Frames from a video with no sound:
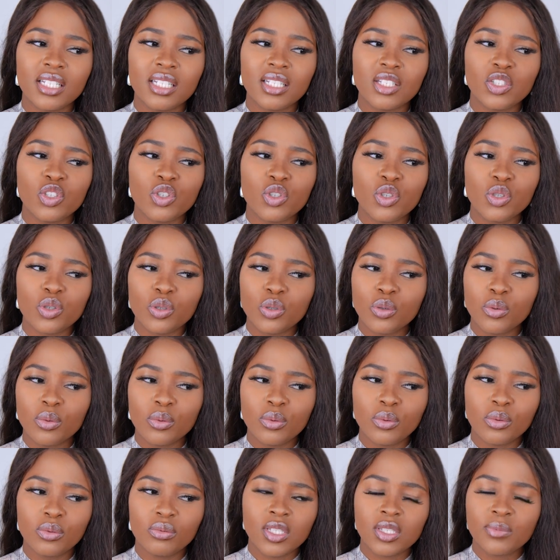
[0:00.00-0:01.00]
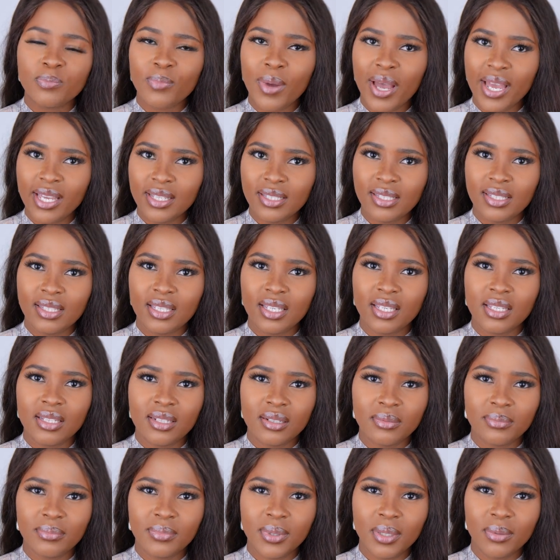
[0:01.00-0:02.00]
it's too spicy
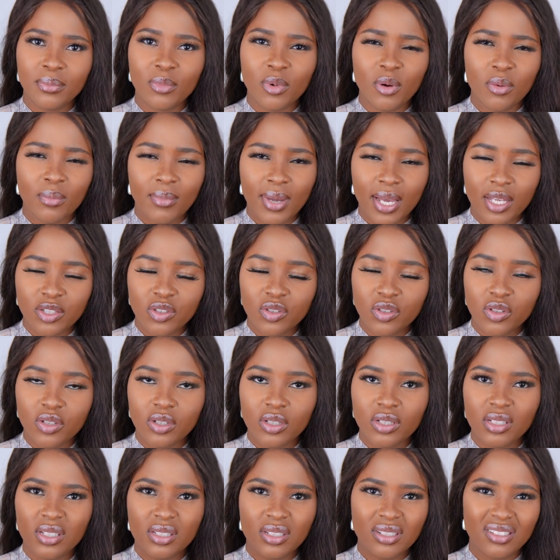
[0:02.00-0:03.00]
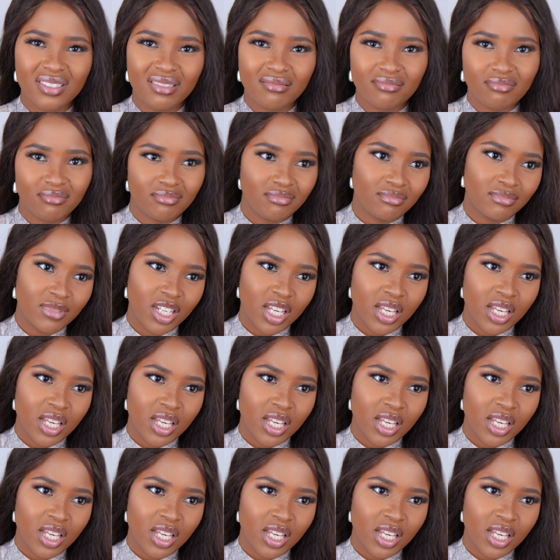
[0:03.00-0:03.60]
and a bit more masculine.